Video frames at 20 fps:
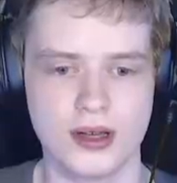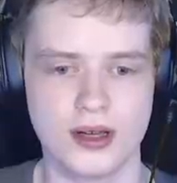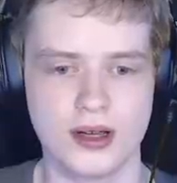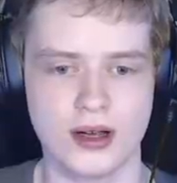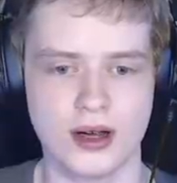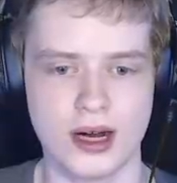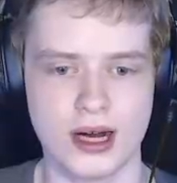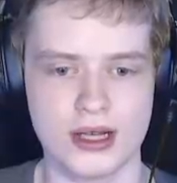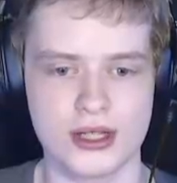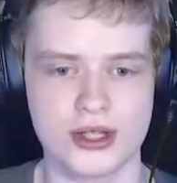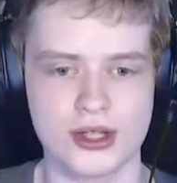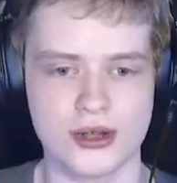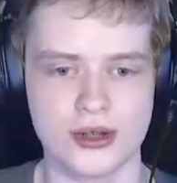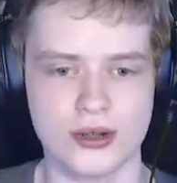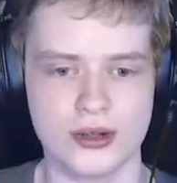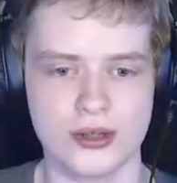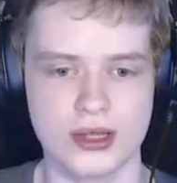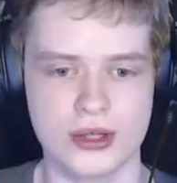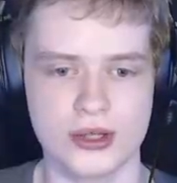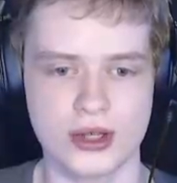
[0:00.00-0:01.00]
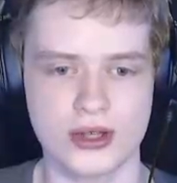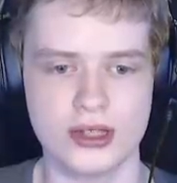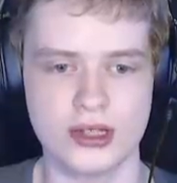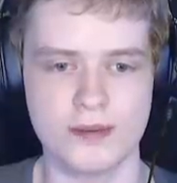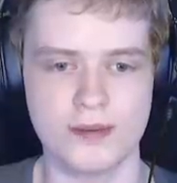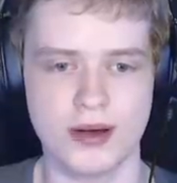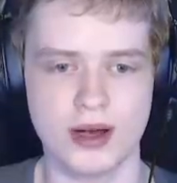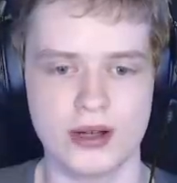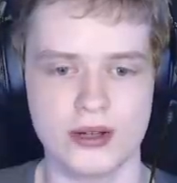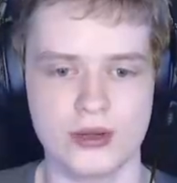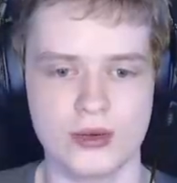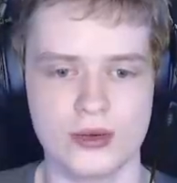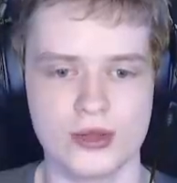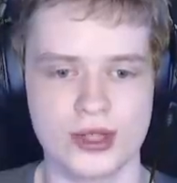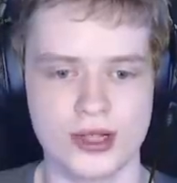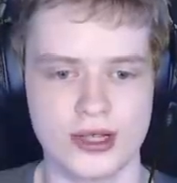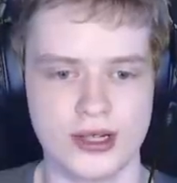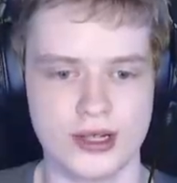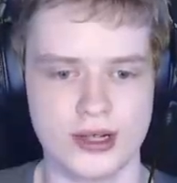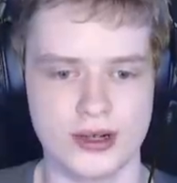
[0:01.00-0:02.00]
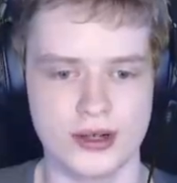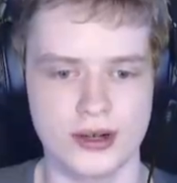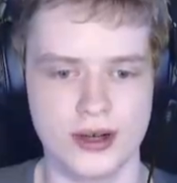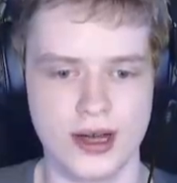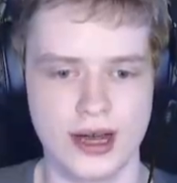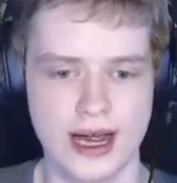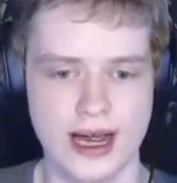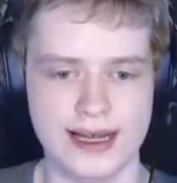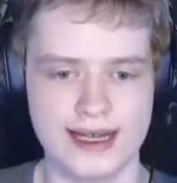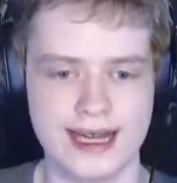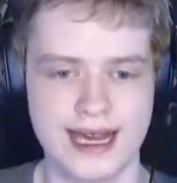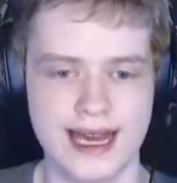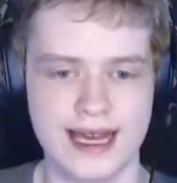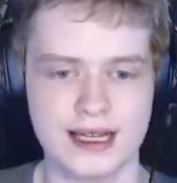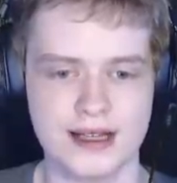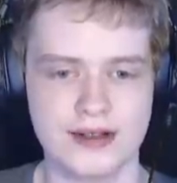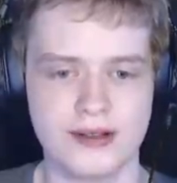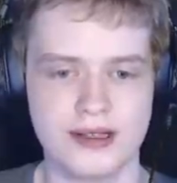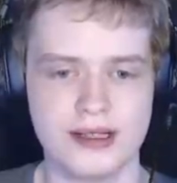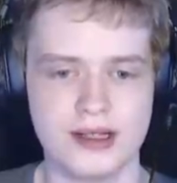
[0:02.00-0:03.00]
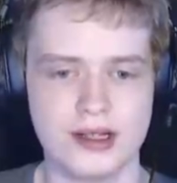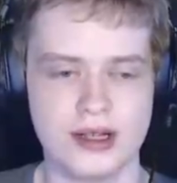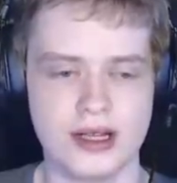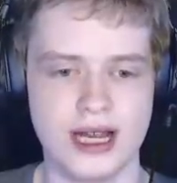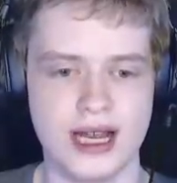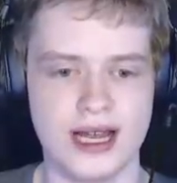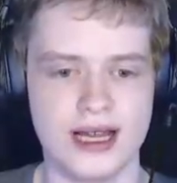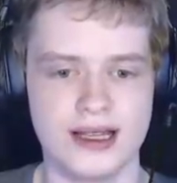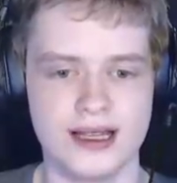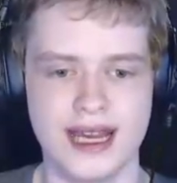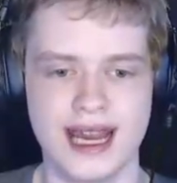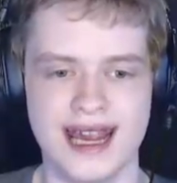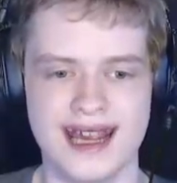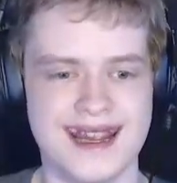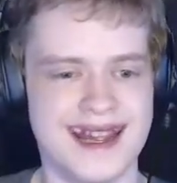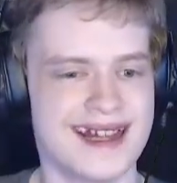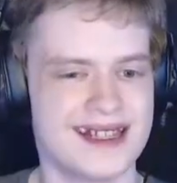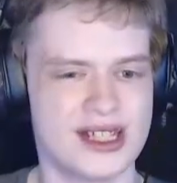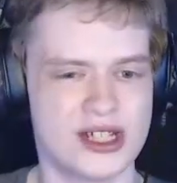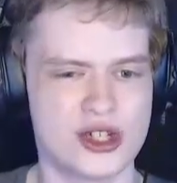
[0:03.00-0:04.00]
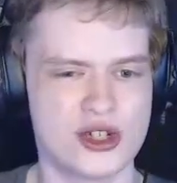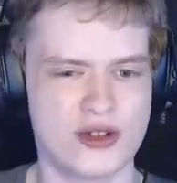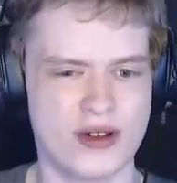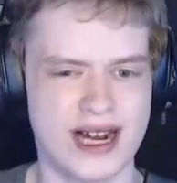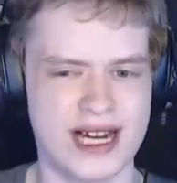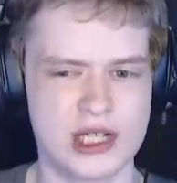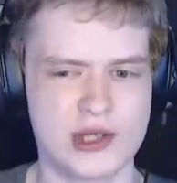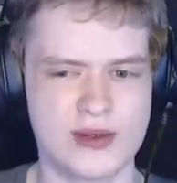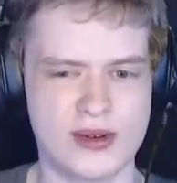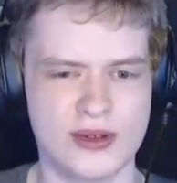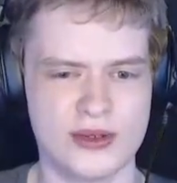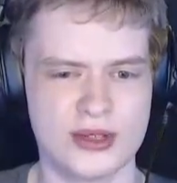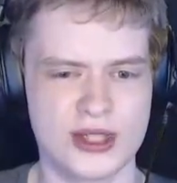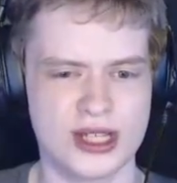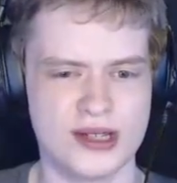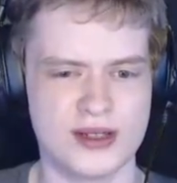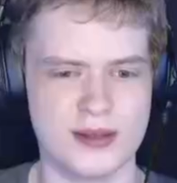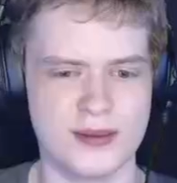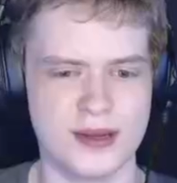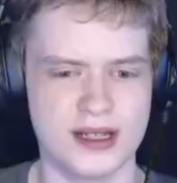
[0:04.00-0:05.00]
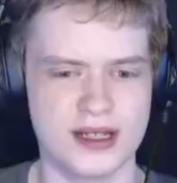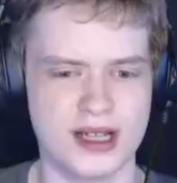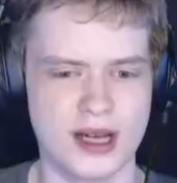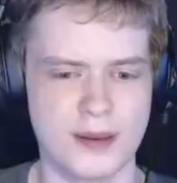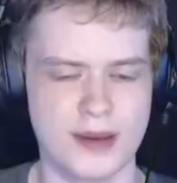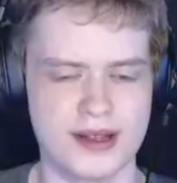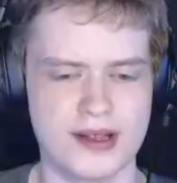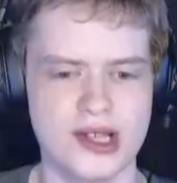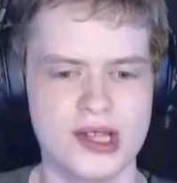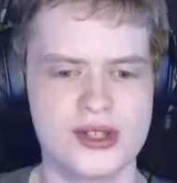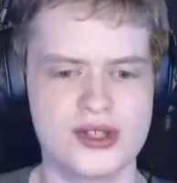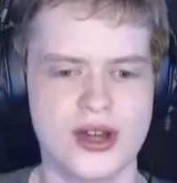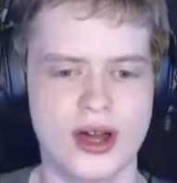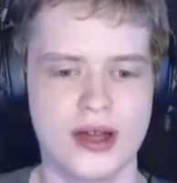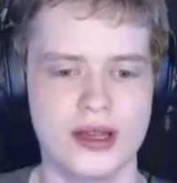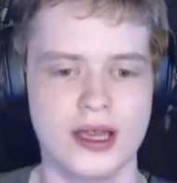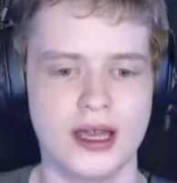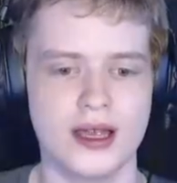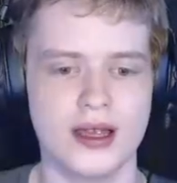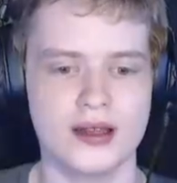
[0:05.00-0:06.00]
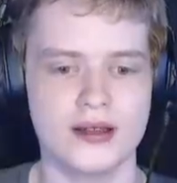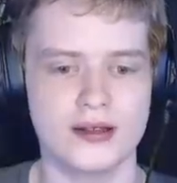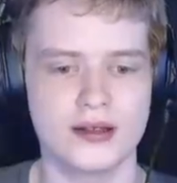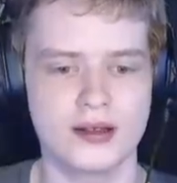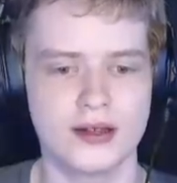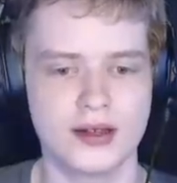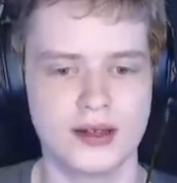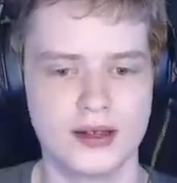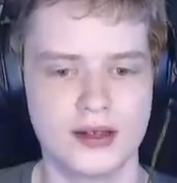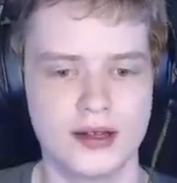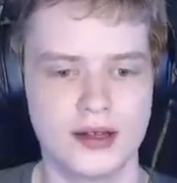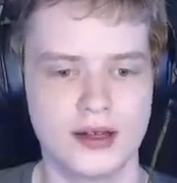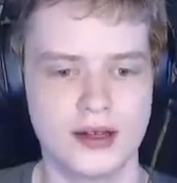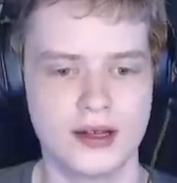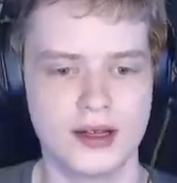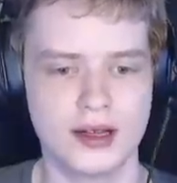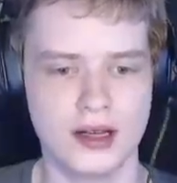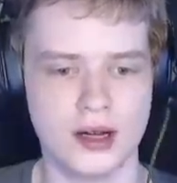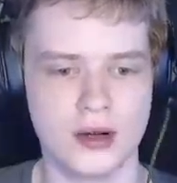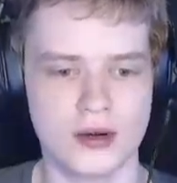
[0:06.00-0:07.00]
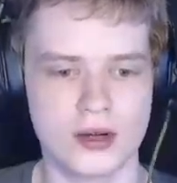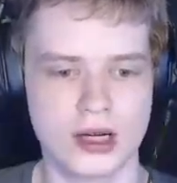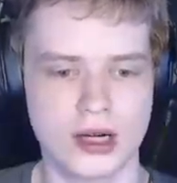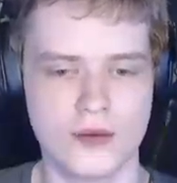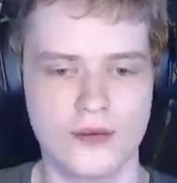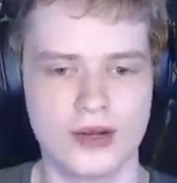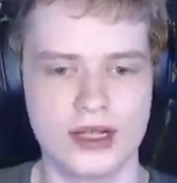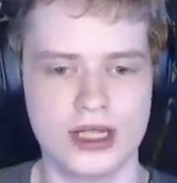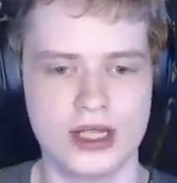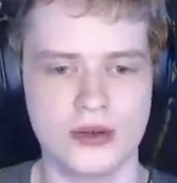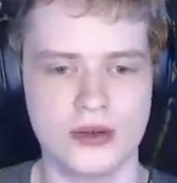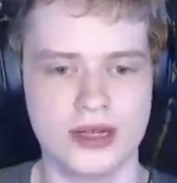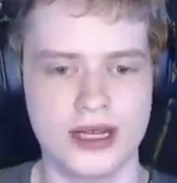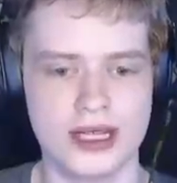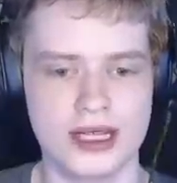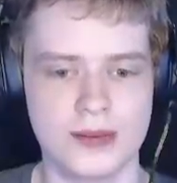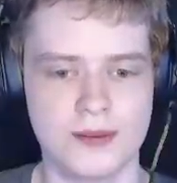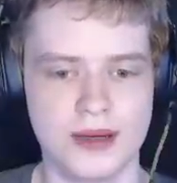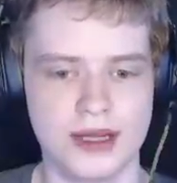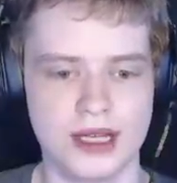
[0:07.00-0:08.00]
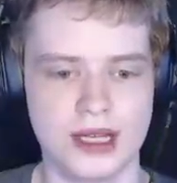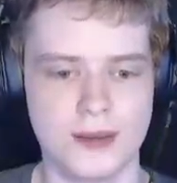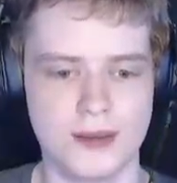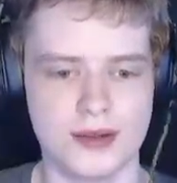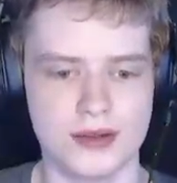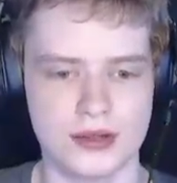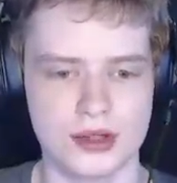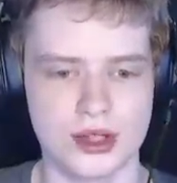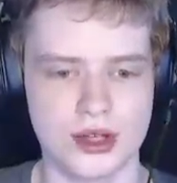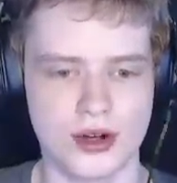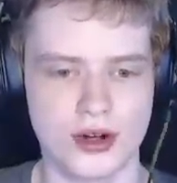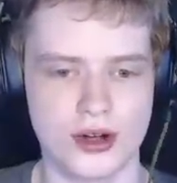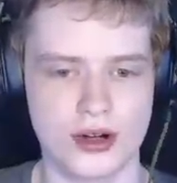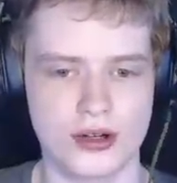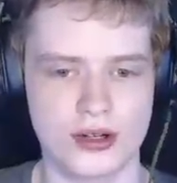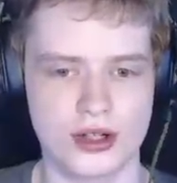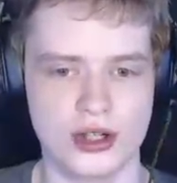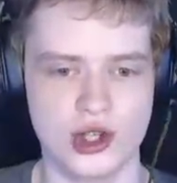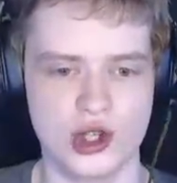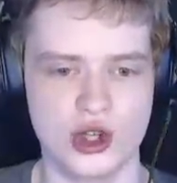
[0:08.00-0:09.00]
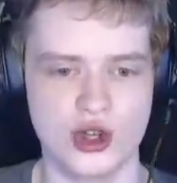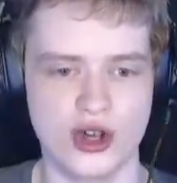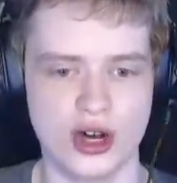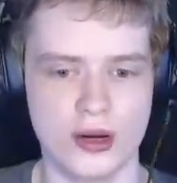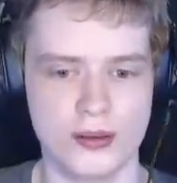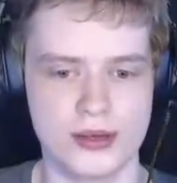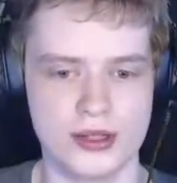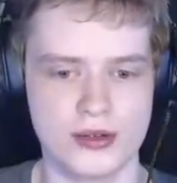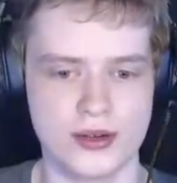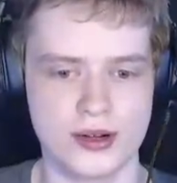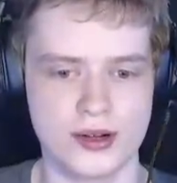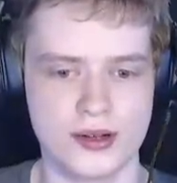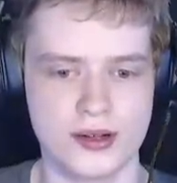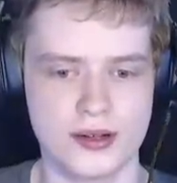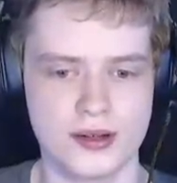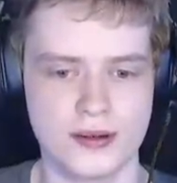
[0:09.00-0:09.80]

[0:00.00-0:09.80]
Alright, so that's all the puddles in here. I can't clean it yet. Yeah, yeah, the trash we don't seem to pick up. At least not yet. I wonder if we do get to pick up on this gar garbage, right?